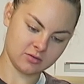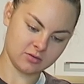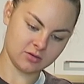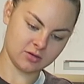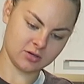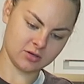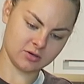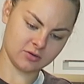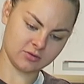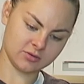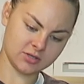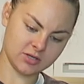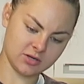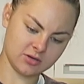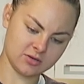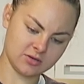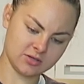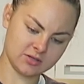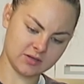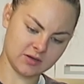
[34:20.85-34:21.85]
You can also
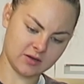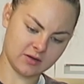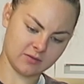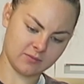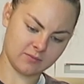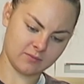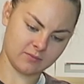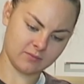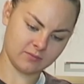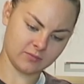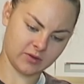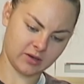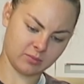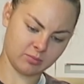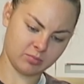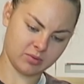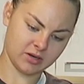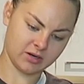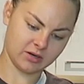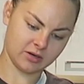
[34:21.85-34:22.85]
use like
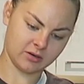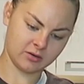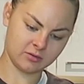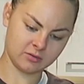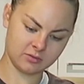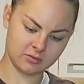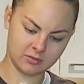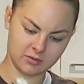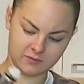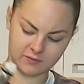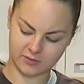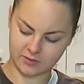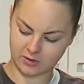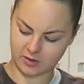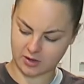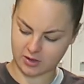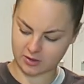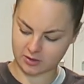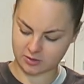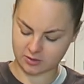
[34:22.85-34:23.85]
butter if you
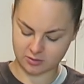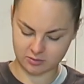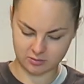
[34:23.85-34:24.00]
like.